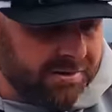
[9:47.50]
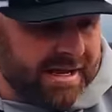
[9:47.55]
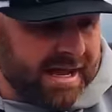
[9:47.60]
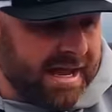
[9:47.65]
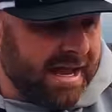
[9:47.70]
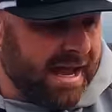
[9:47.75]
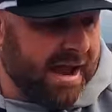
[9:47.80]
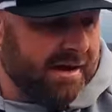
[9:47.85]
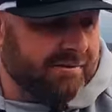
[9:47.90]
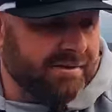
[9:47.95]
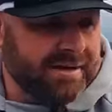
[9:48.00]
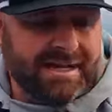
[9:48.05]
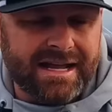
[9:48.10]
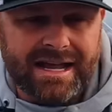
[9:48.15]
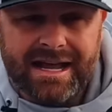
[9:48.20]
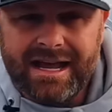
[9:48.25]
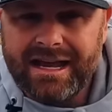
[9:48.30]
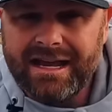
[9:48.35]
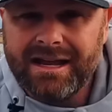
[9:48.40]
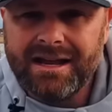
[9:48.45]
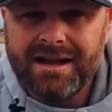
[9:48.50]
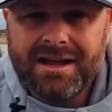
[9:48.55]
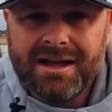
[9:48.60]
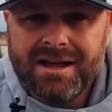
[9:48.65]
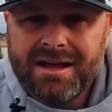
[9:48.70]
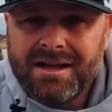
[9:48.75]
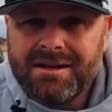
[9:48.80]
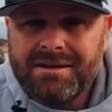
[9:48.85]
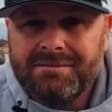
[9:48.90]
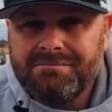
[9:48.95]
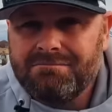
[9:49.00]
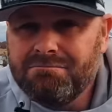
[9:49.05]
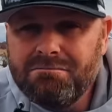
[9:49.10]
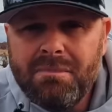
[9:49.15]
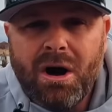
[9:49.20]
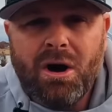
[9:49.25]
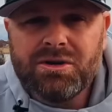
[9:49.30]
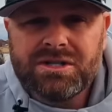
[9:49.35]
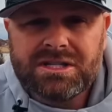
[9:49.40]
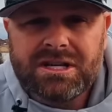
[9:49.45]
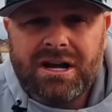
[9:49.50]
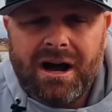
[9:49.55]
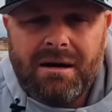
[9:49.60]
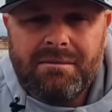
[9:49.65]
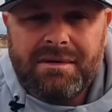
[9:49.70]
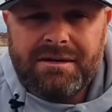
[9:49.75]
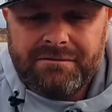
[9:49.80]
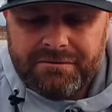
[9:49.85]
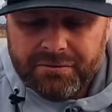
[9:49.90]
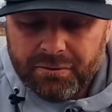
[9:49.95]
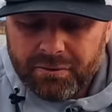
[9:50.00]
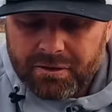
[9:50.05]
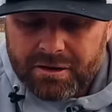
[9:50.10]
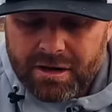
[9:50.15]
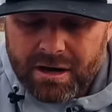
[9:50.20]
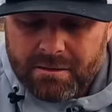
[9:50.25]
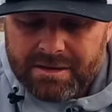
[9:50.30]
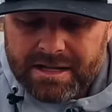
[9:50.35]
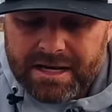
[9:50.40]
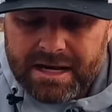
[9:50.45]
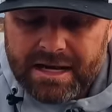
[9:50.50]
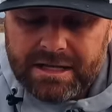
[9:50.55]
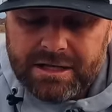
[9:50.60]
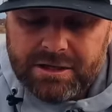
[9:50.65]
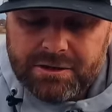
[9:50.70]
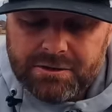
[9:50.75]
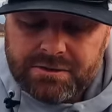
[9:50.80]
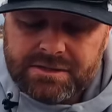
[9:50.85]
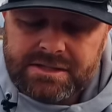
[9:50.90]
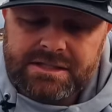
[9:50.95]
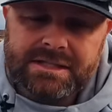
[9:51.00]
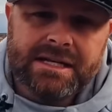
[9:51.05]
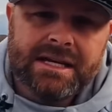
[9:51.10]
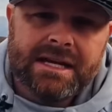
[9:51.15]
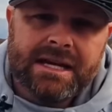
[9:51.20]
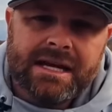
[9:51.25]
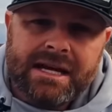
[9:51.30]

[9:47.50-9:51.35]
day, every day, most common fluorocarbon that I use